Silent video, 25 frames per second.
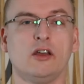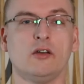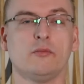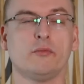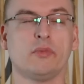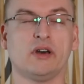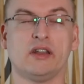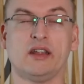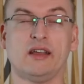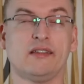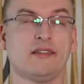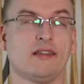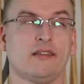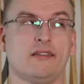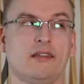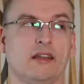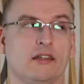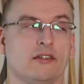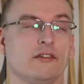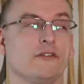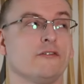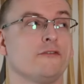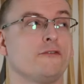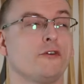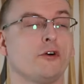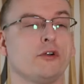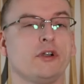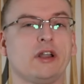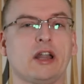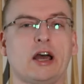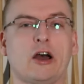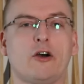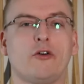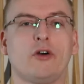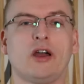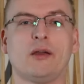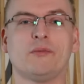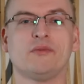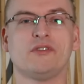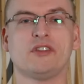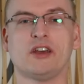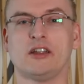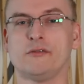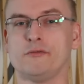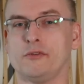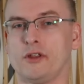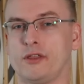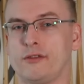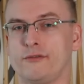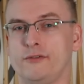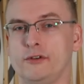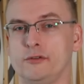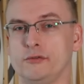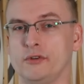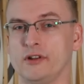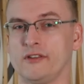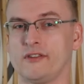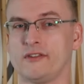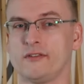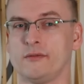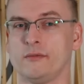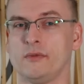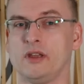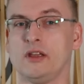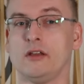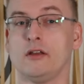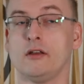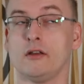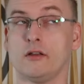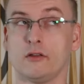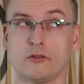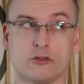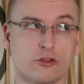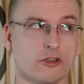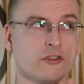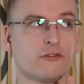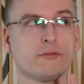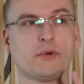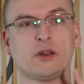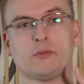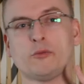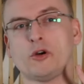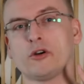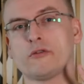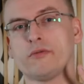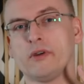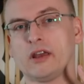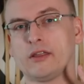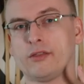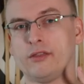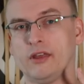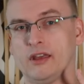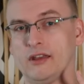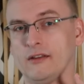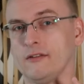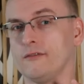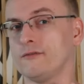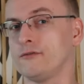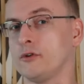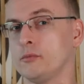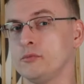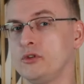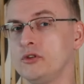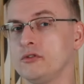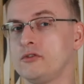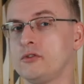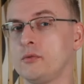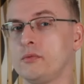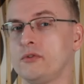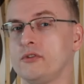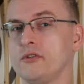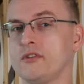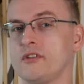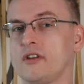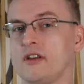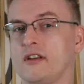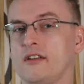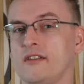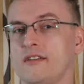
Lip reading: But as I said, for now I'm done with fluids. Just one more quick thing, from YouTube user